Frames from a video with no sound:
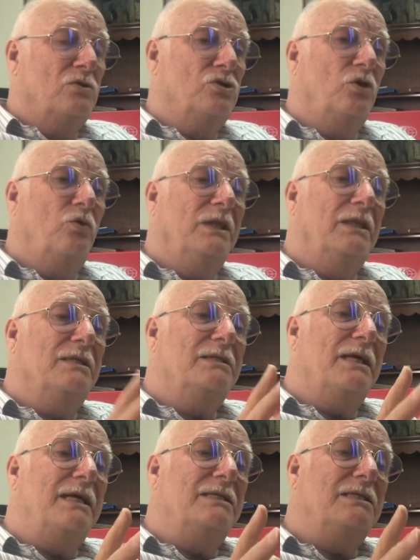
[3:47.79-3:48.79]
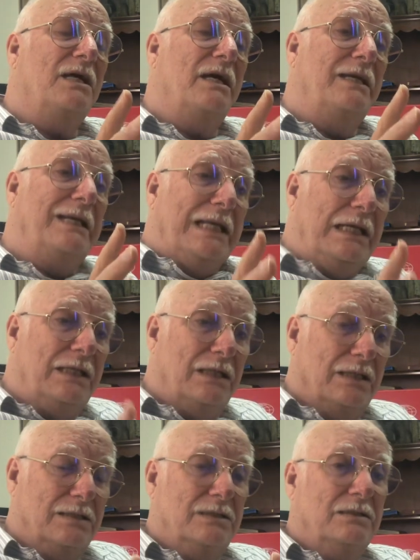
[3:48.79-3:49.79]
So what does the ACI really
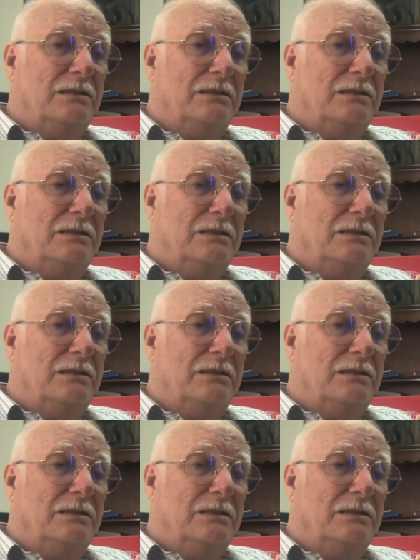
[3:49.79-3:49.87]
does?